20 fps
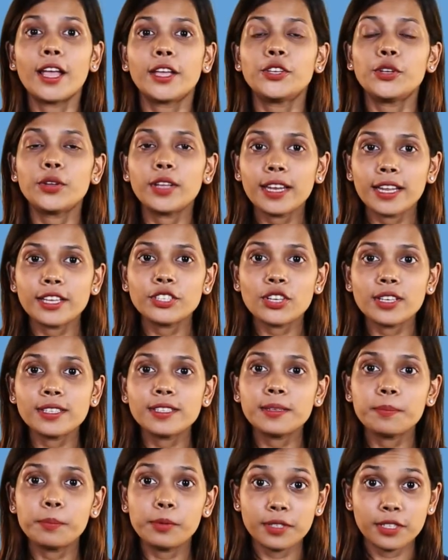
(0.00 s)
You can
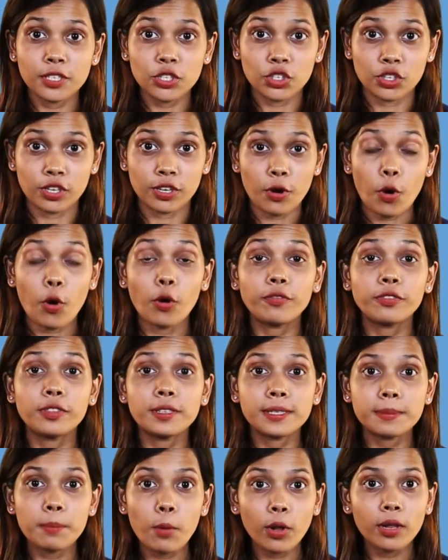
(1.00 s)
adjust the position of
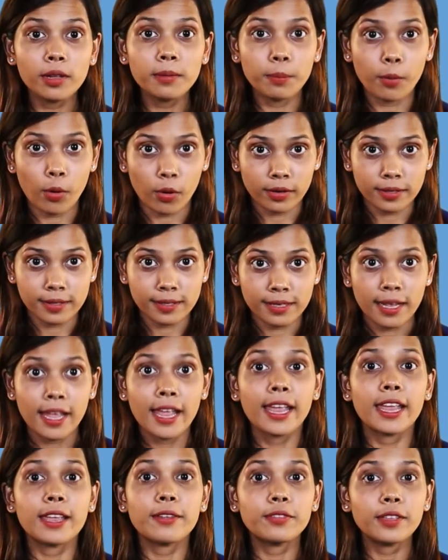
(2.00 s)
the smaller box
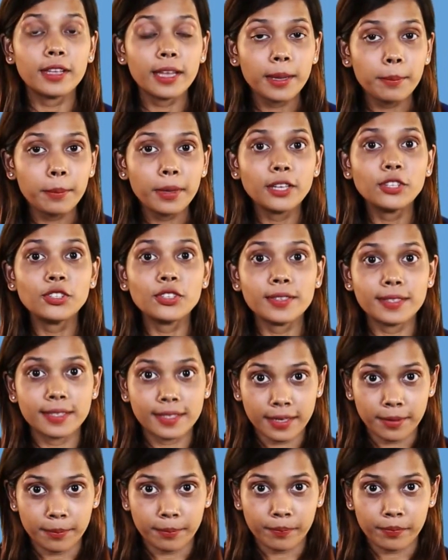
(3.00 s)
if the image is
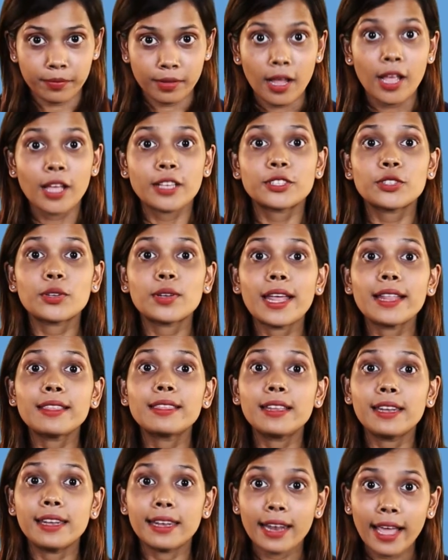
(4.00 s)
dim so that
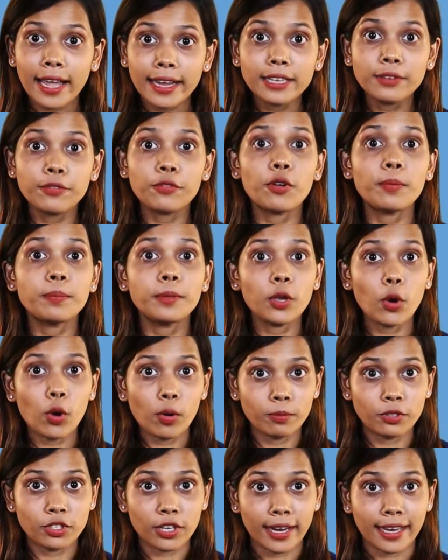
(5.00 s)
the light from the
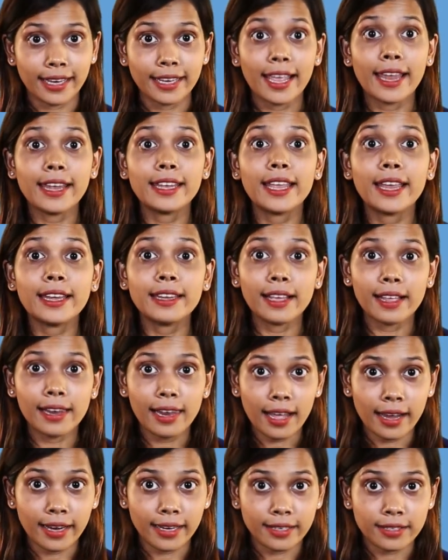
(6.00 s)
object can get
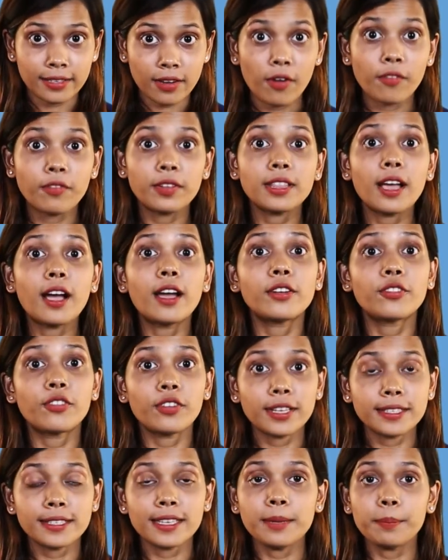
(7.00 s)
aligned with our
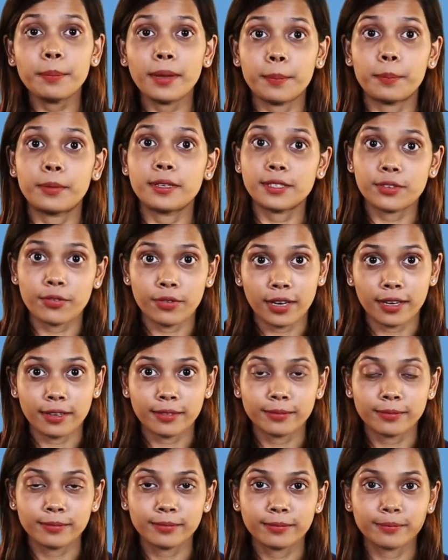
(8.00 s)
tracing paper screen.
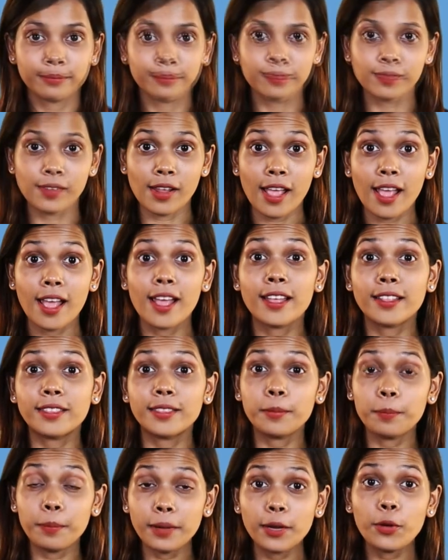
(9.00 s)

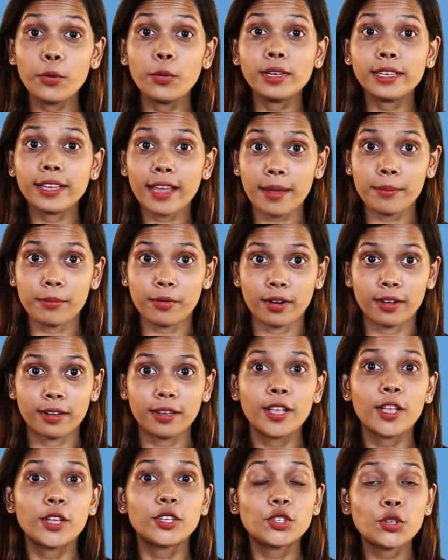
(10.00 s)
The pinhole camera
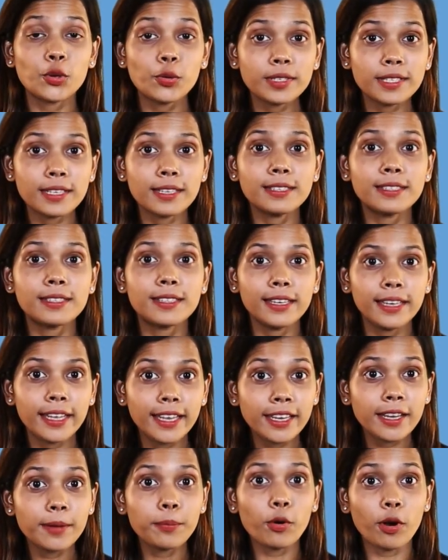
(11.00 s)
shows us the
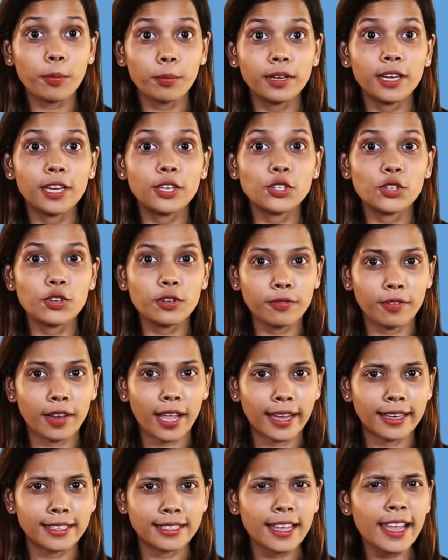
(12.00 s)
linear propagation of
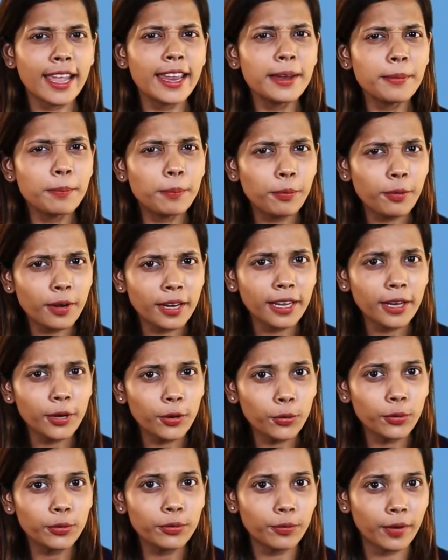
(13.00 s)
light in a pretty
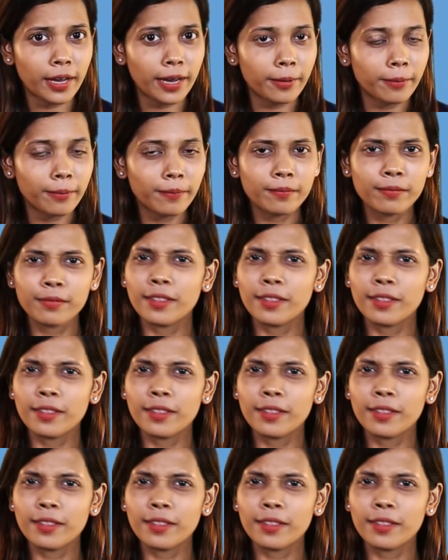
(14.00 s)
cool way.